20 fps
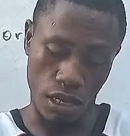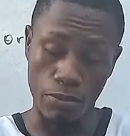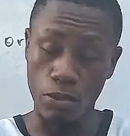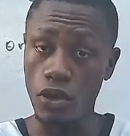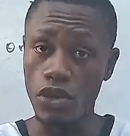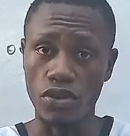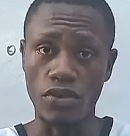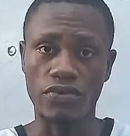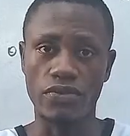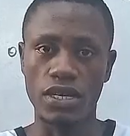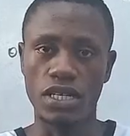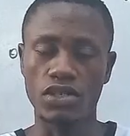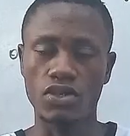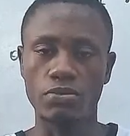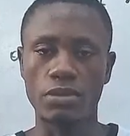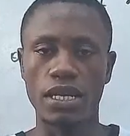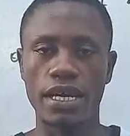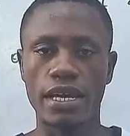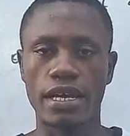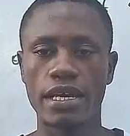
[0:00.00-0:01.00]
among your friends,
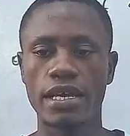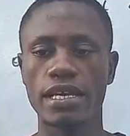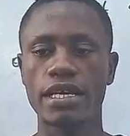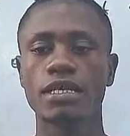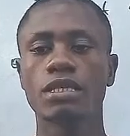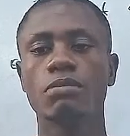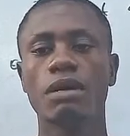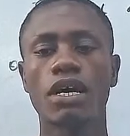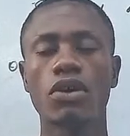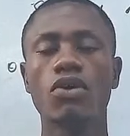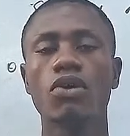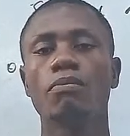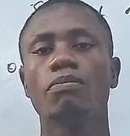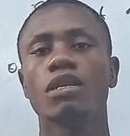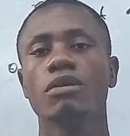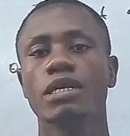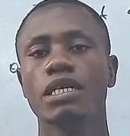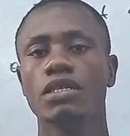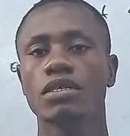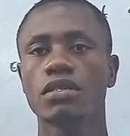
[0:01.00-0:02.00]
you'll be like, "He's my
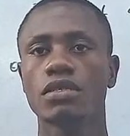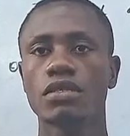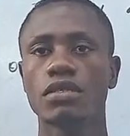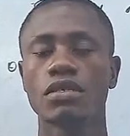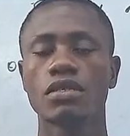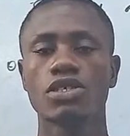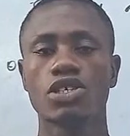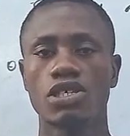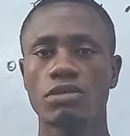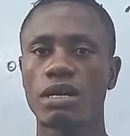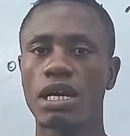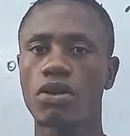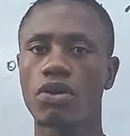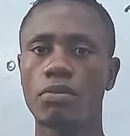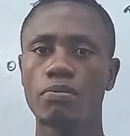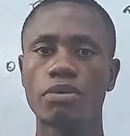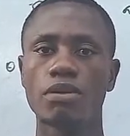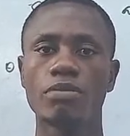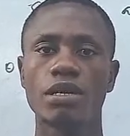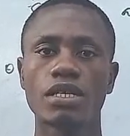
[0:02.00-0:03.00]
complement. She's my
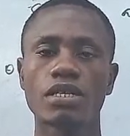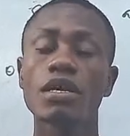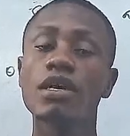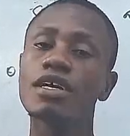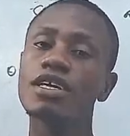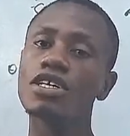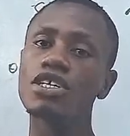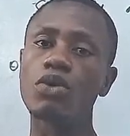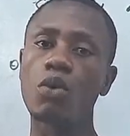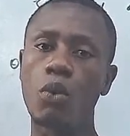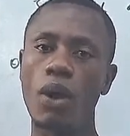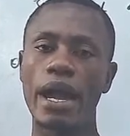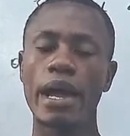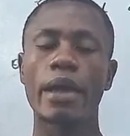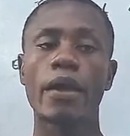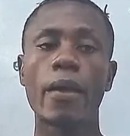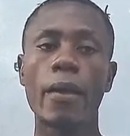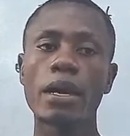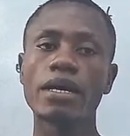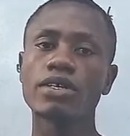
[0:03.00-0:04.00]
complement."
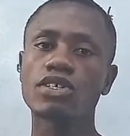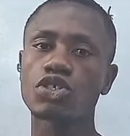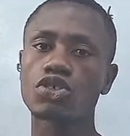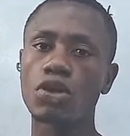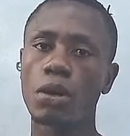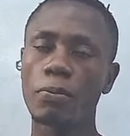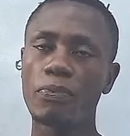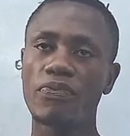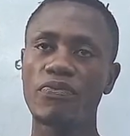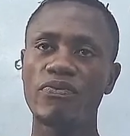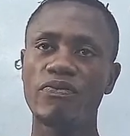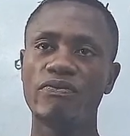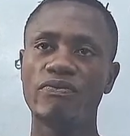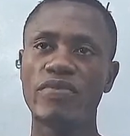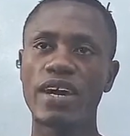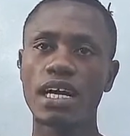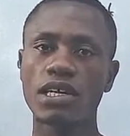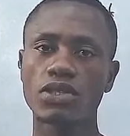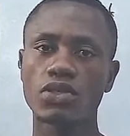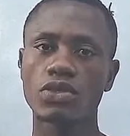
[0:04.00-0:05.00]
Why? Some
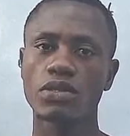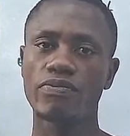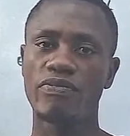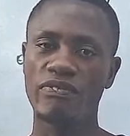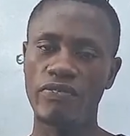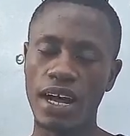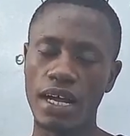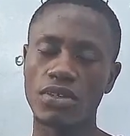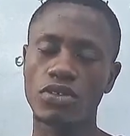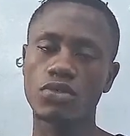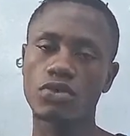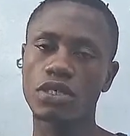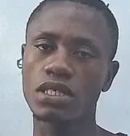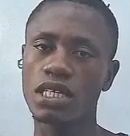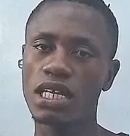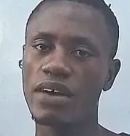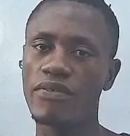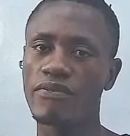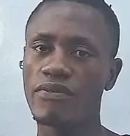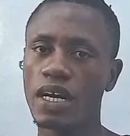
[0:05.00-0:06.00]
factors
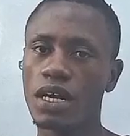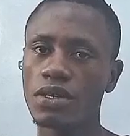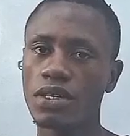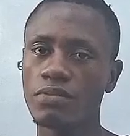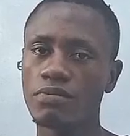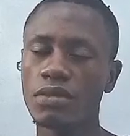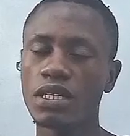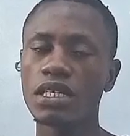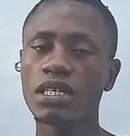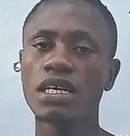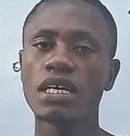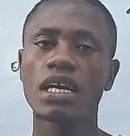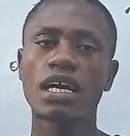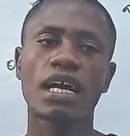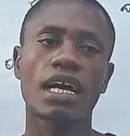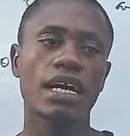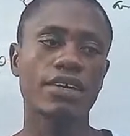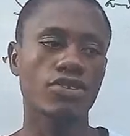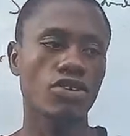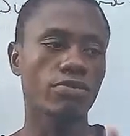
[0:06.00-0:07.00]
that are found in me
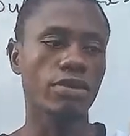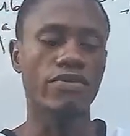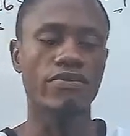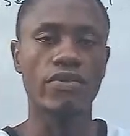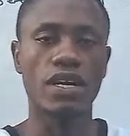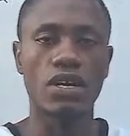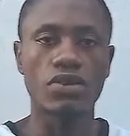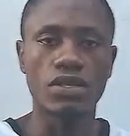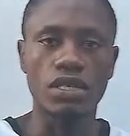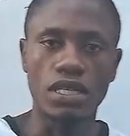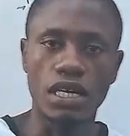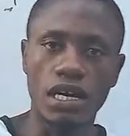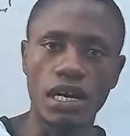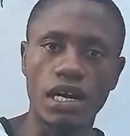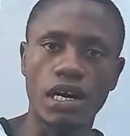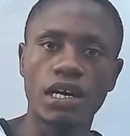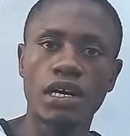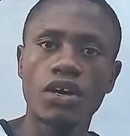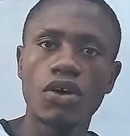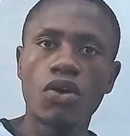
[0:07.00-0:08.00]
cannot be found in
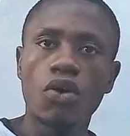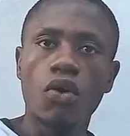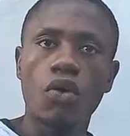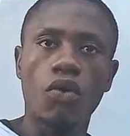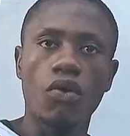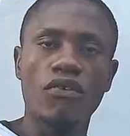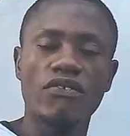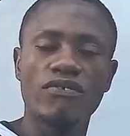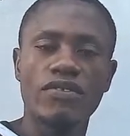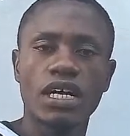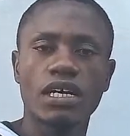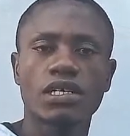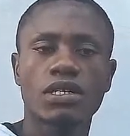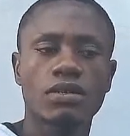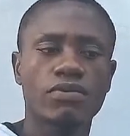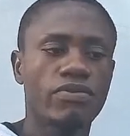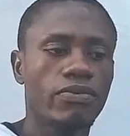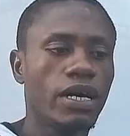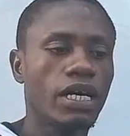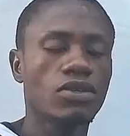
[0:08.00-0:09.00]
her, or
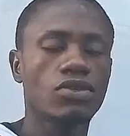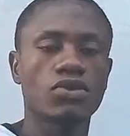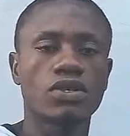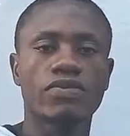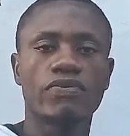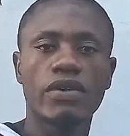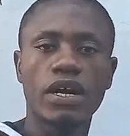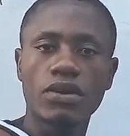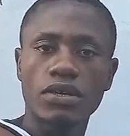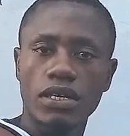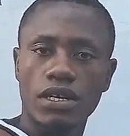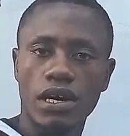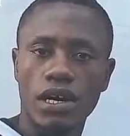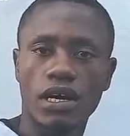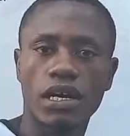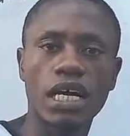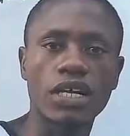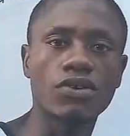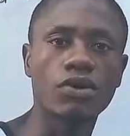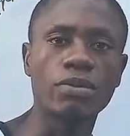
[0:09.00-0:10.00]
factors found in
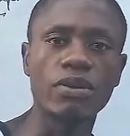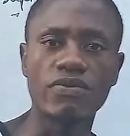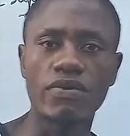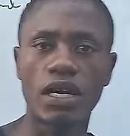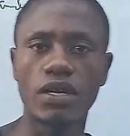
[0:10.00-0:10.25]
her cannot be